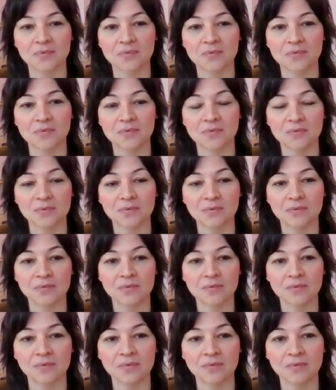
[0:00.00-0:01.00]

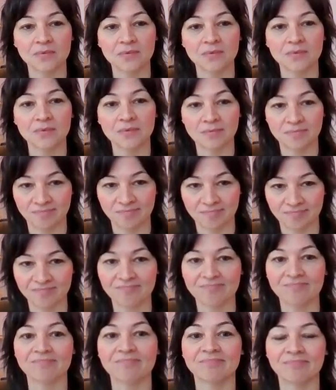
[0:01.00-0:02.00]

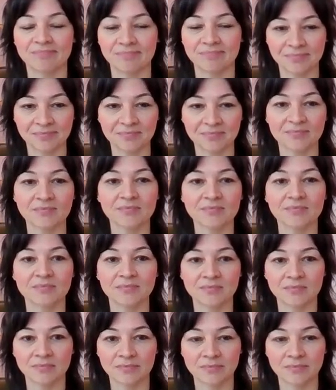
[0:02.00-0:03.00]

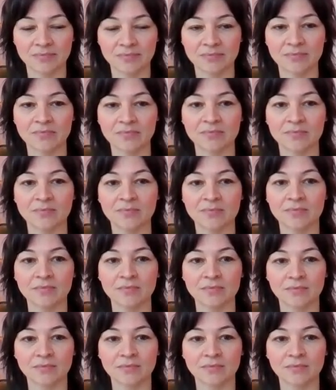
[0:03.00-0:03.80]
(not speaking)